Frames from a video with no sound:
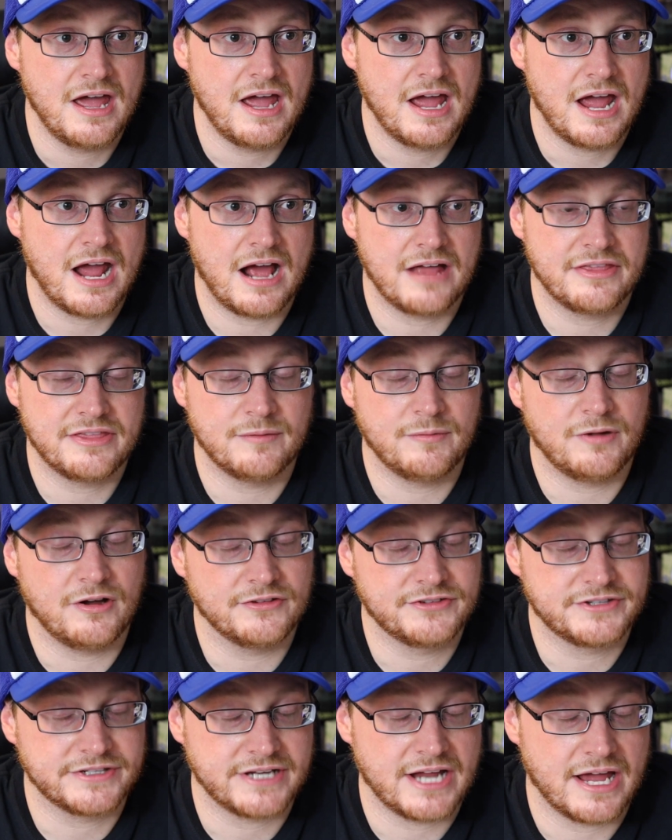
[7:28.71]
had them
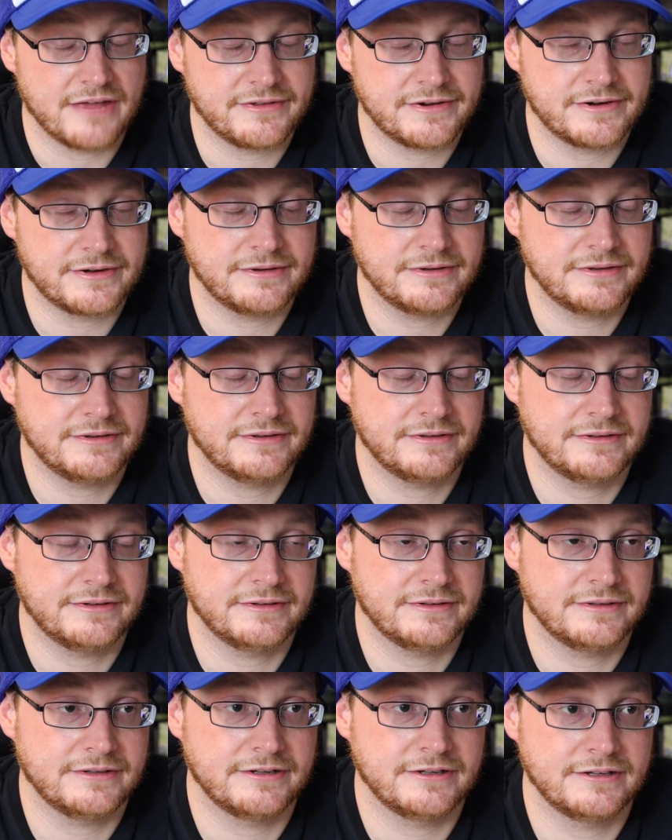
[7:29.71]
all together
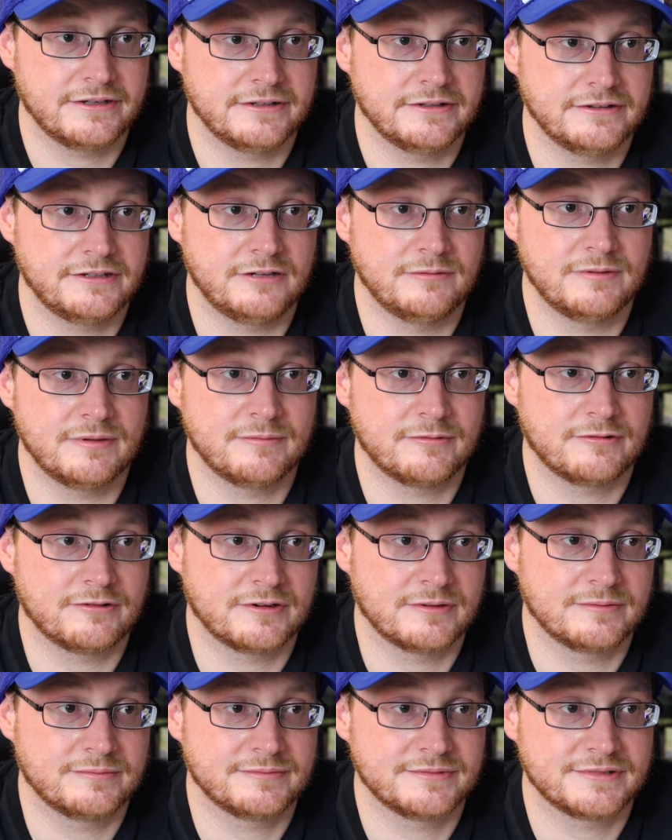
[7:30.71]
a little bit
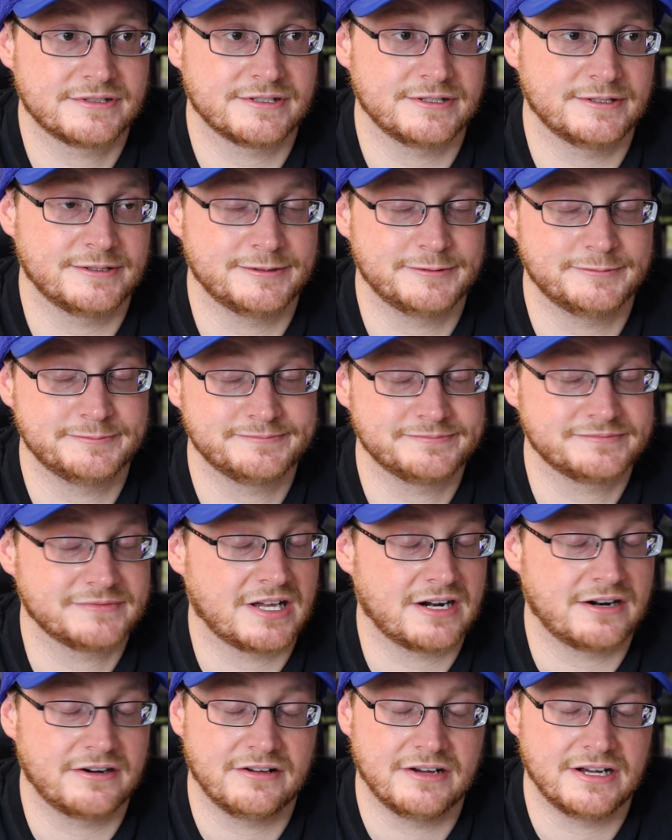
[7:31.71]
more. So
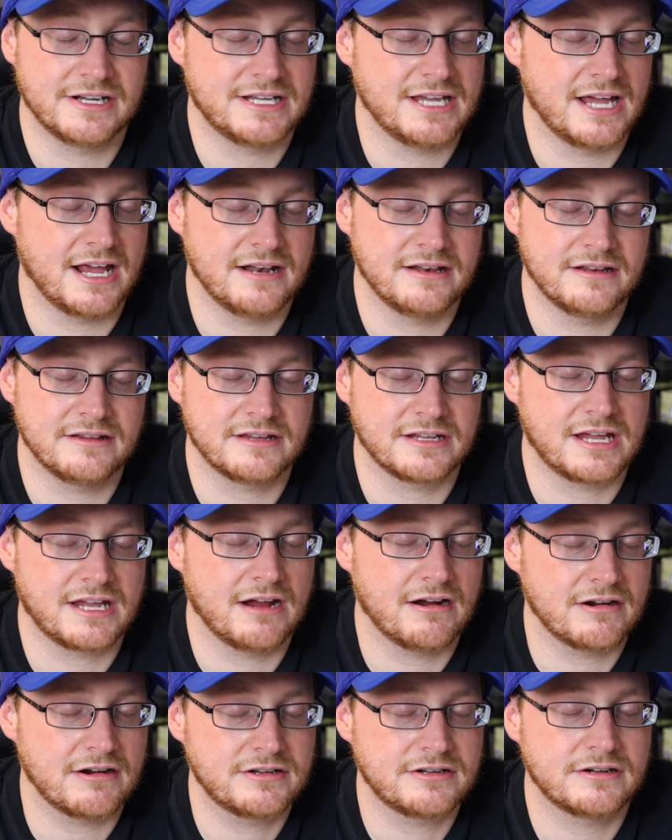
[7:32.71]
I don't know. Again, the
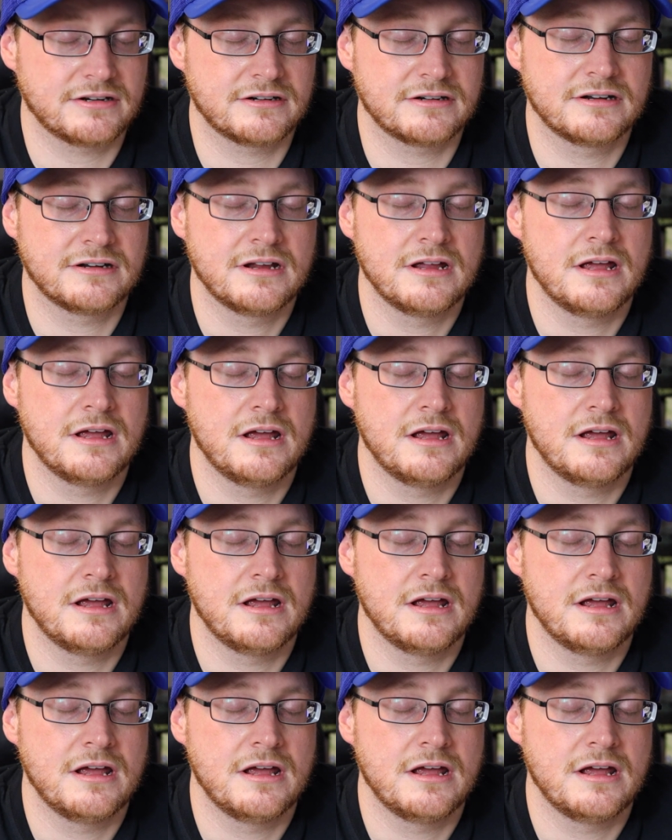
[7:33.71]
character